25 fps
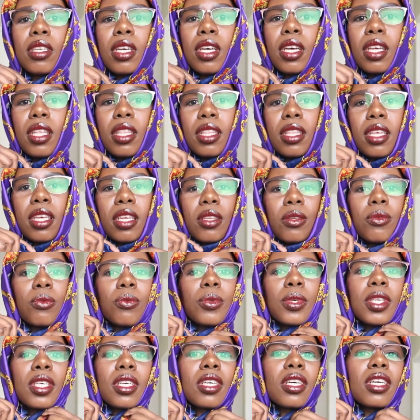And then
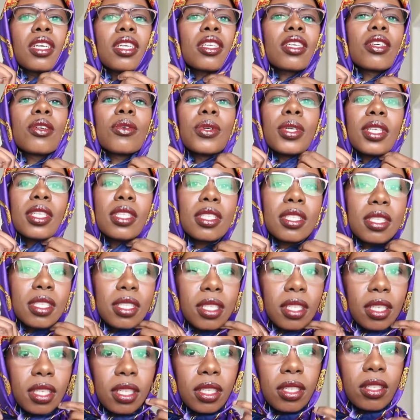we are going
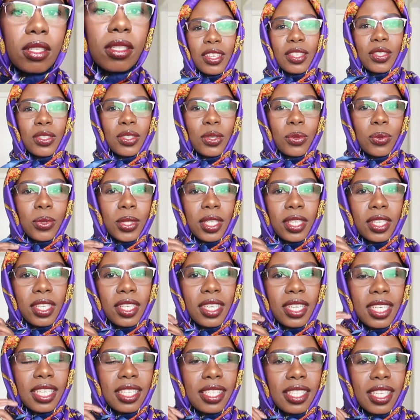to, so we are
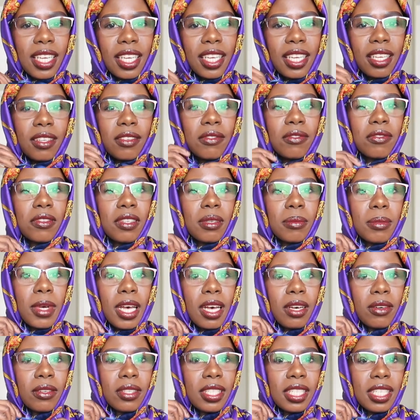going to take it from
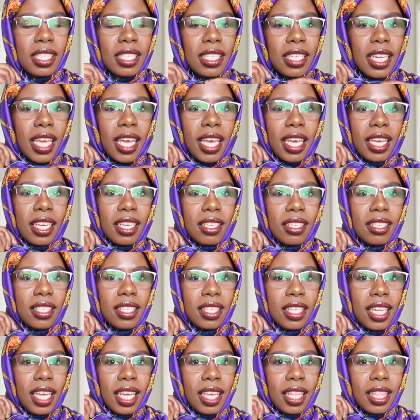our neck
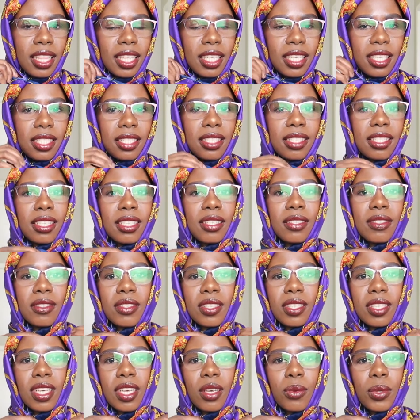like this.
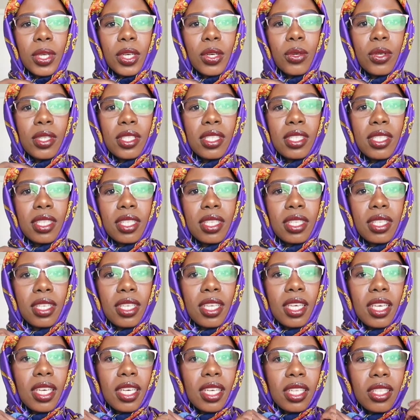And we're going to
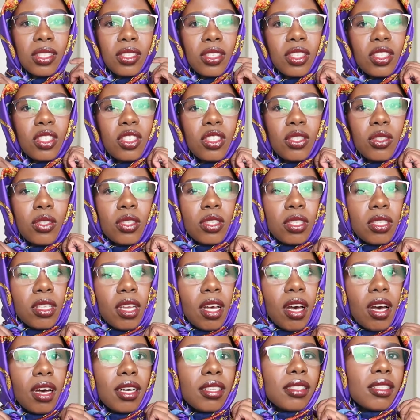just
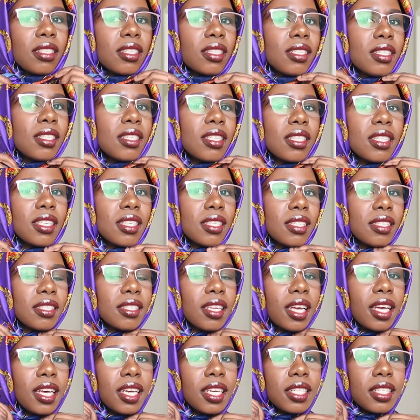toss it to the
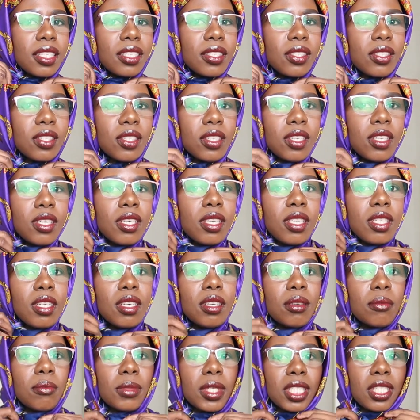side
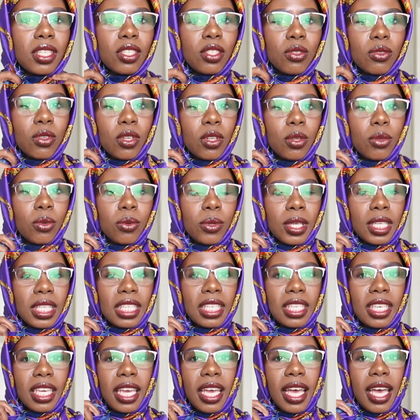because we
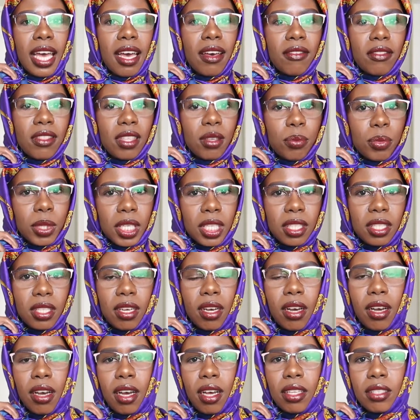already have the
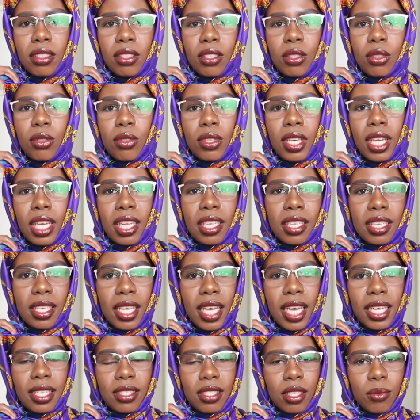pitons looking
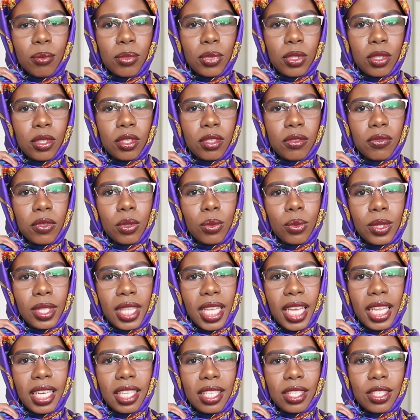nice and beautiful with
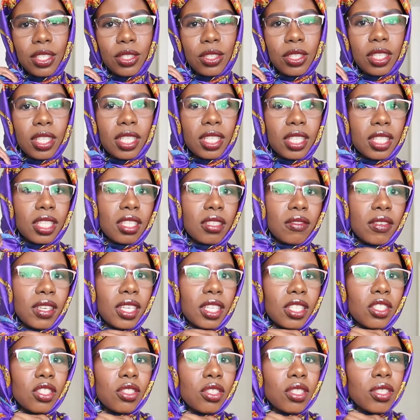that little
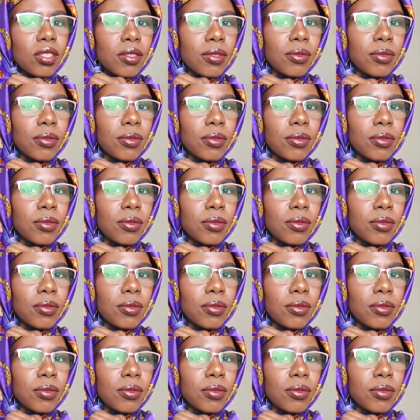cleavage.